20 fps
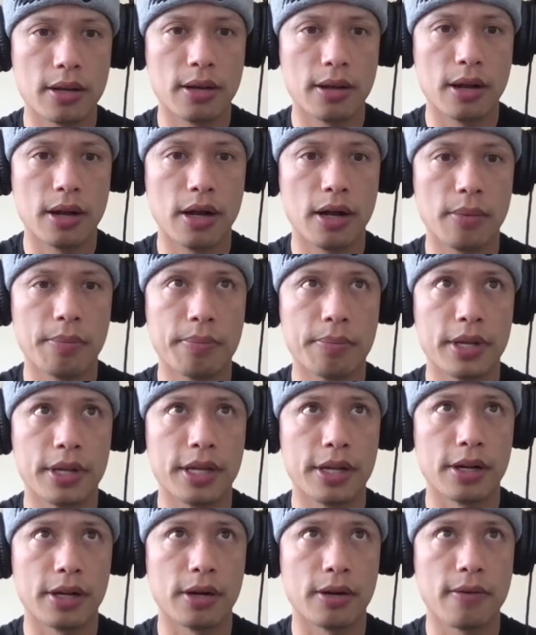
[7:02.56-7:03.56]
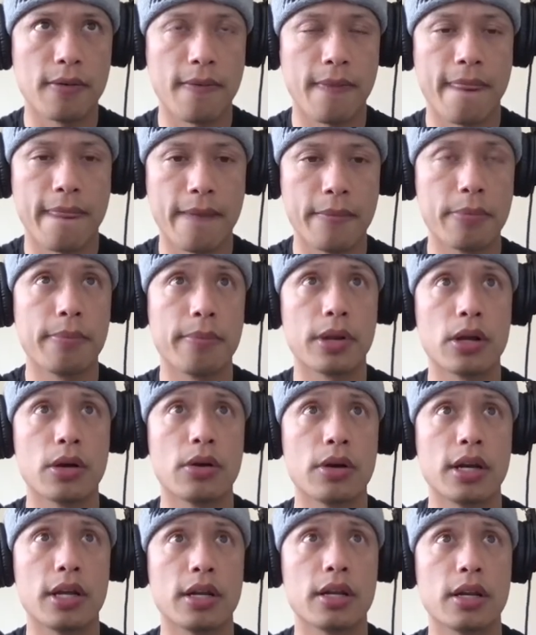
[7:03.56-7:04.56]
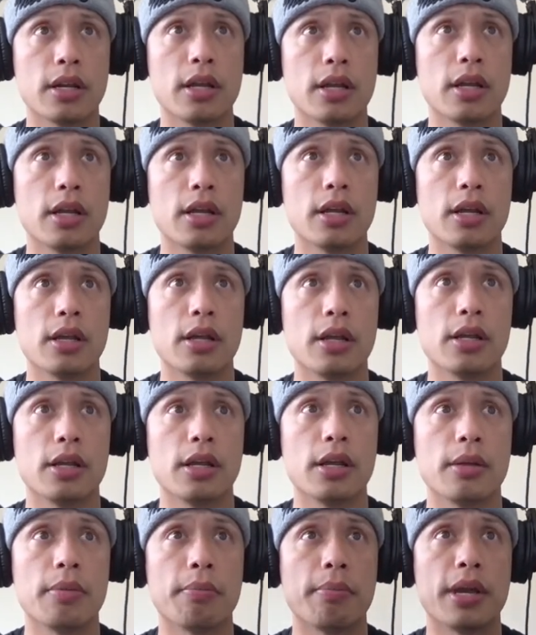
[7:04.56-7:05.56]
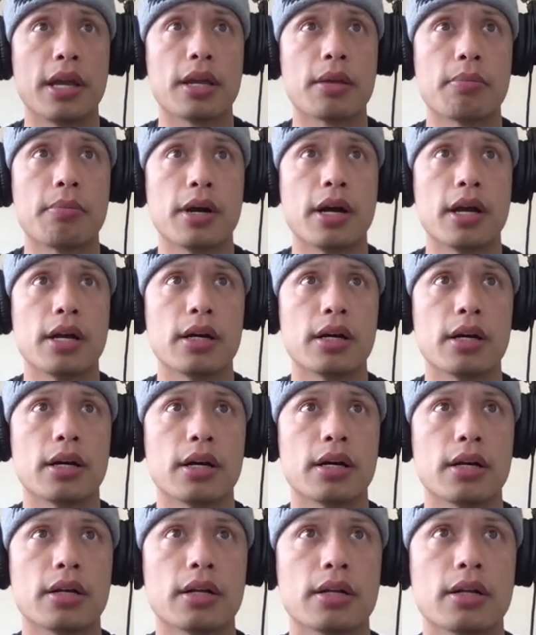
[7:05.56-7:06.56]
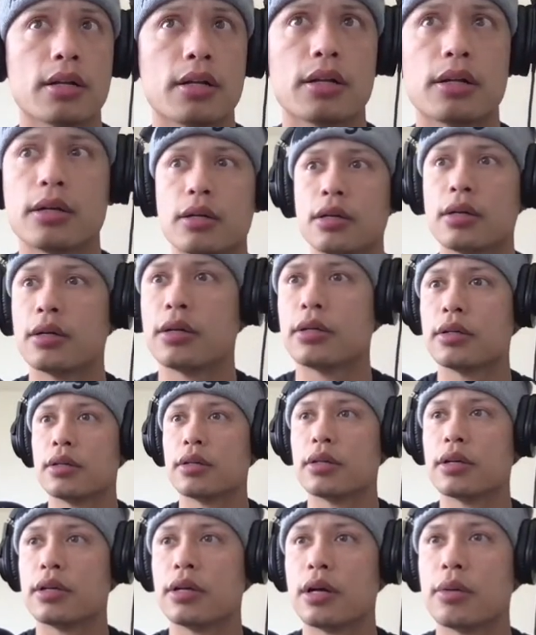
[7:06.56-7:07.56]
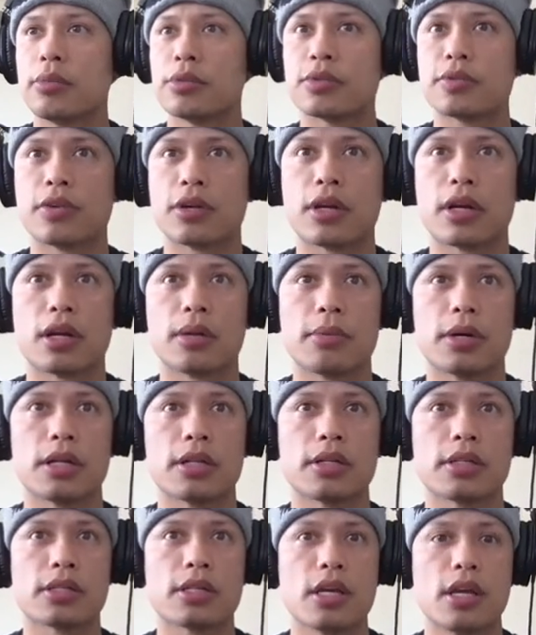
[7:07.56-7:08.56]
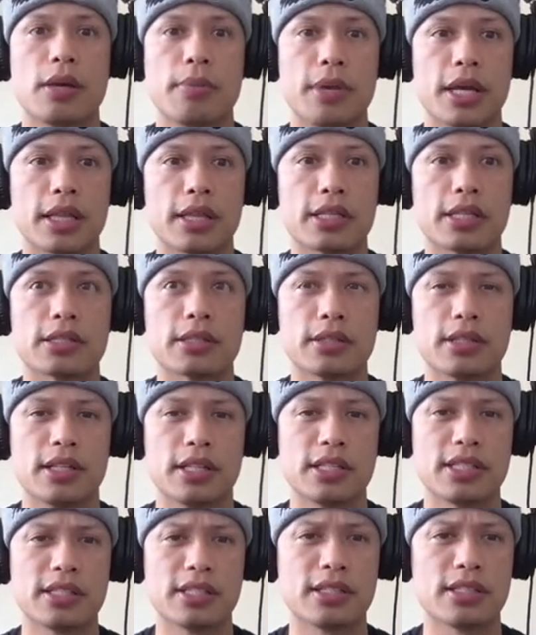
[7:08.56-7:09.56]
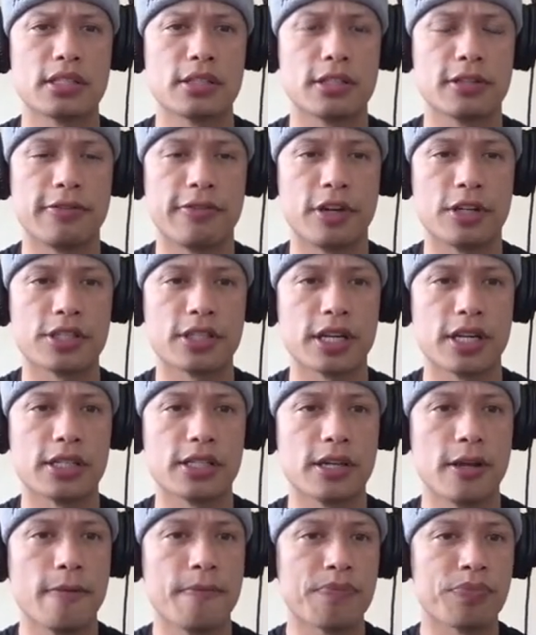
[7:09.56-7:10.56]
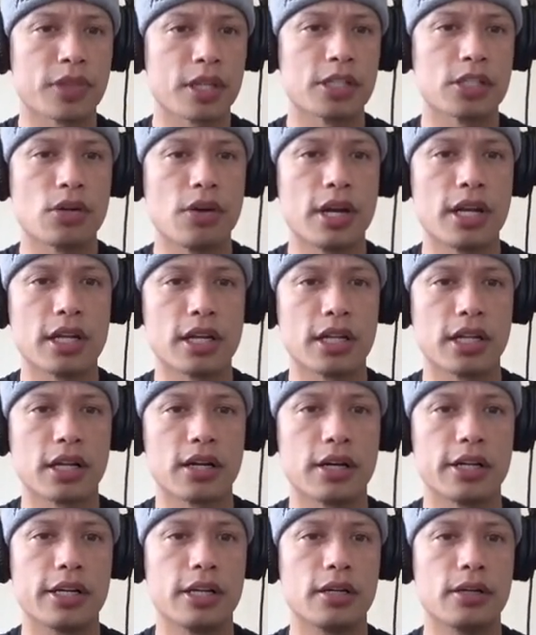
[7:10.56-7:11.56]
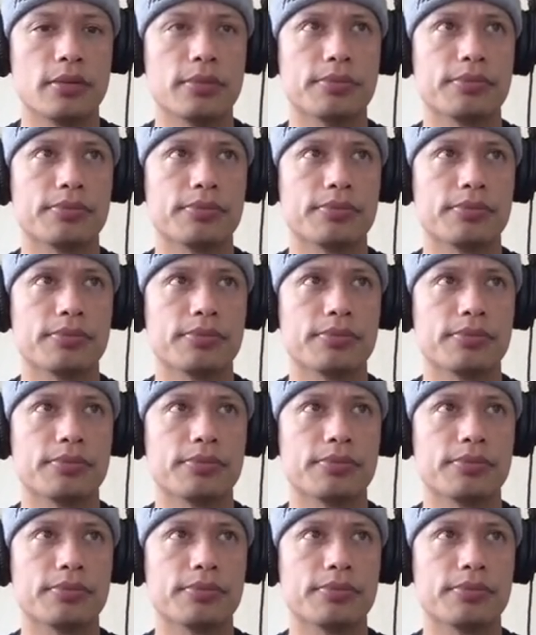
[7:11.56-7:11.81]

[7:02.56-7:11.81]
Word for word: up here. And then I'm gonna go ahead and and make my. Uh, I almost forgot about this. Make this this this is a fair size. Let's go ahead and click on here,